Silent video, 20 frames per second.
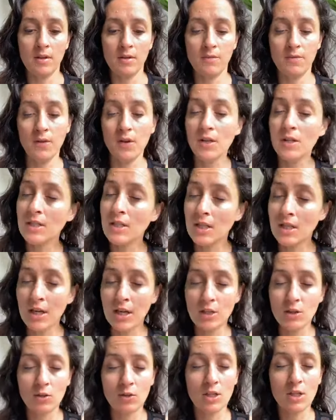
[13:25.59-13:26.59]
the first thing
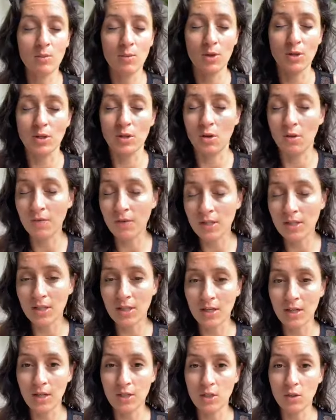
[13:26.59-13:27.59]
I do, and the most obvious
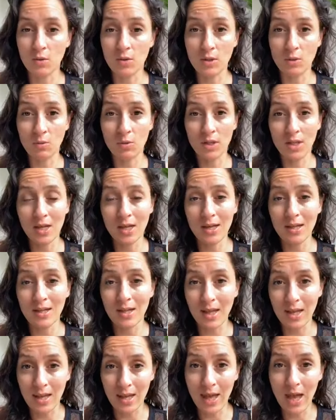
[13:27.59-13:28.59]
thing I do, is really
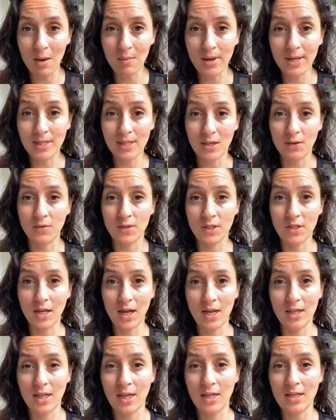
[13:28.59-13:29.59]
allow myself to
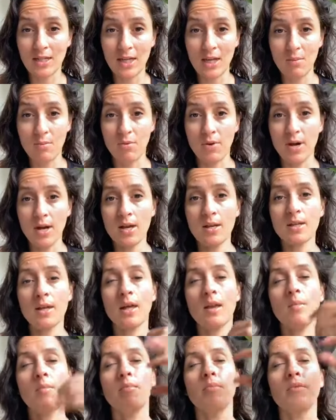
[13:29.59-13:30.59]
take that deep breath
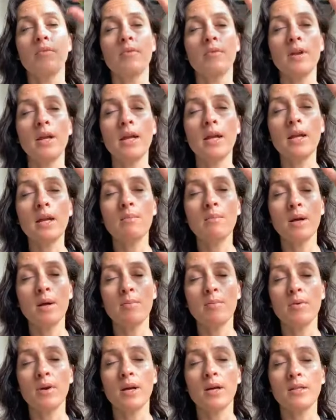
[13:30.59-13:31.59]
and bring my
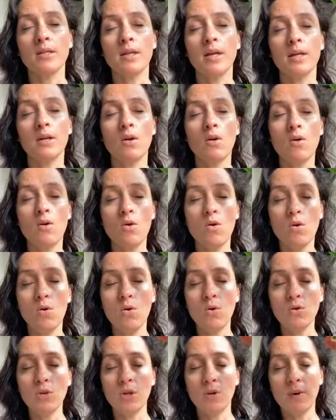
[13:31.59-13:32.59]
breath like
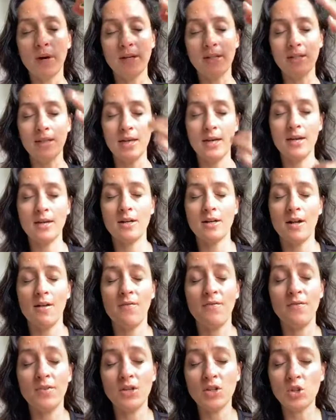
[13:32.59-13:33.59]
all the way down, and I
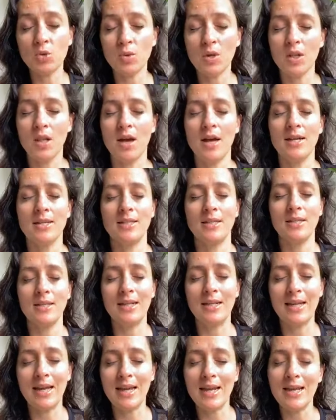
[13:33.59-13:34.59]
visualize
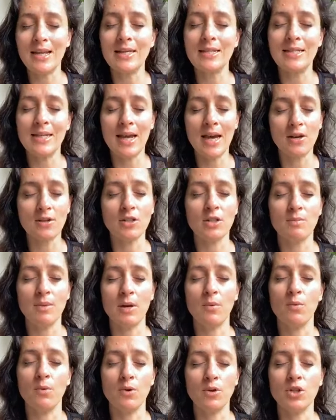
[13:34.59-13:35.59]
it getting down to
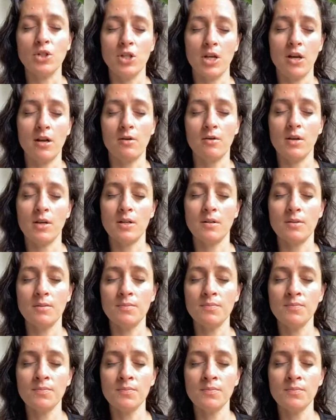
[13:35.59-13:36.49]
my root chakra.